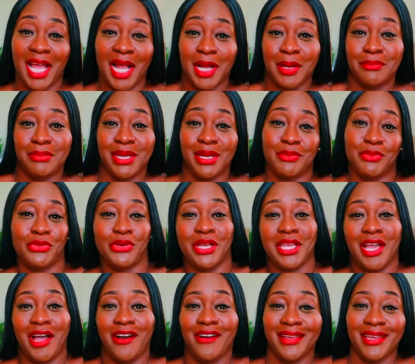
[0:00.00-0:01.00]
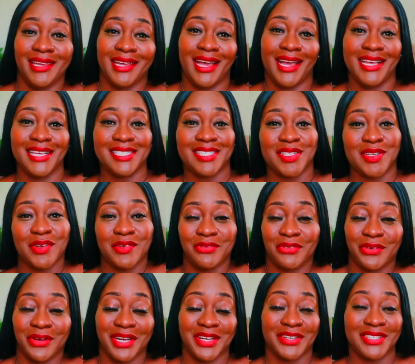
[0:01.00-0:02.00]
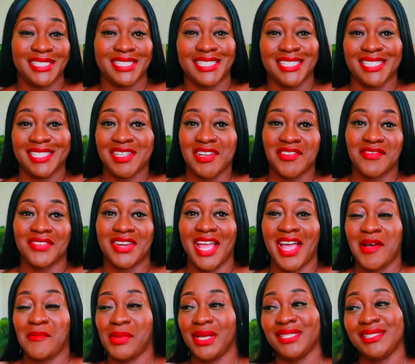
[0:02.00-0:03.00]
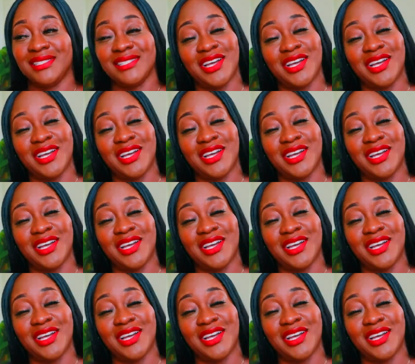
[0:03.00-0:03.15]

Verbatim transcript: like a big boy y'all he got his little fragrance and stuff now my